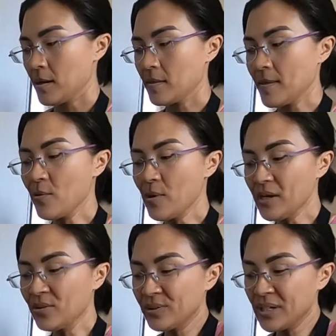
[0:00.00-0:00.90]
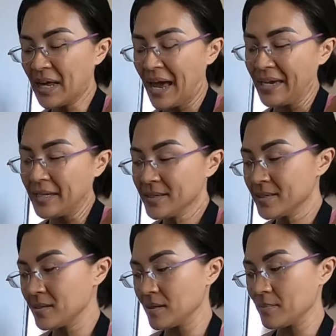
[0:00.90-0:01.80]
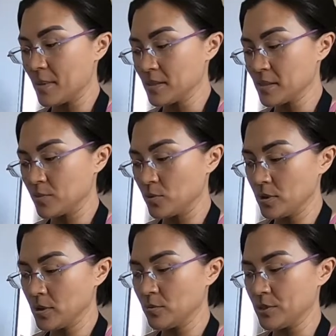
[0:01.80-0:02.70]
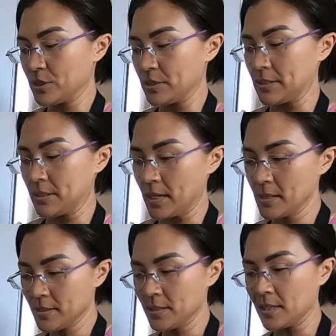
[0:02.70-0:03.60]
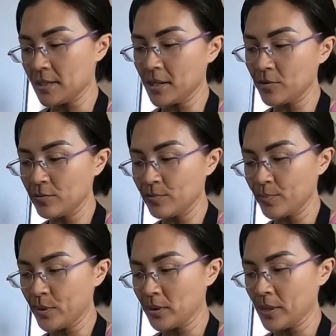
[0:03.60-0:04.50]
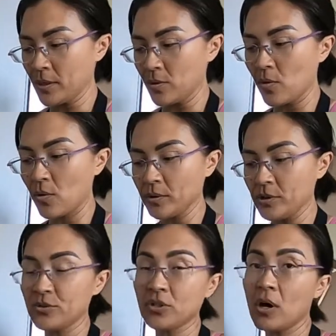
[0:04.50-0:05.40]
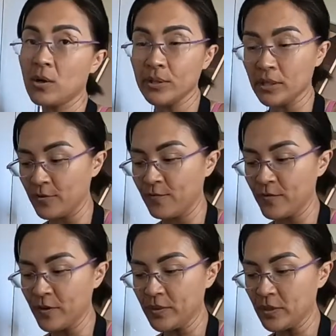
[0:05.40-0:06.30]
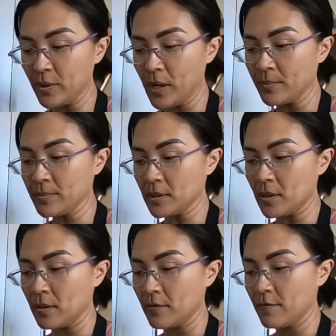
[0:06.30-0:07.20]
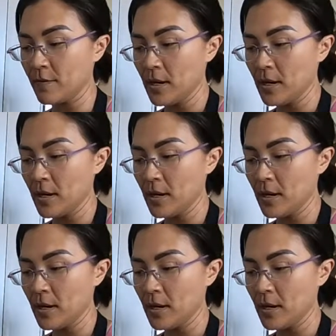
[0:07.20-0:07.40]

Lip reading: and that way I don't need ice in my smoothie, which is nice. And I don't put like a whole, you saw I only did 50 grams of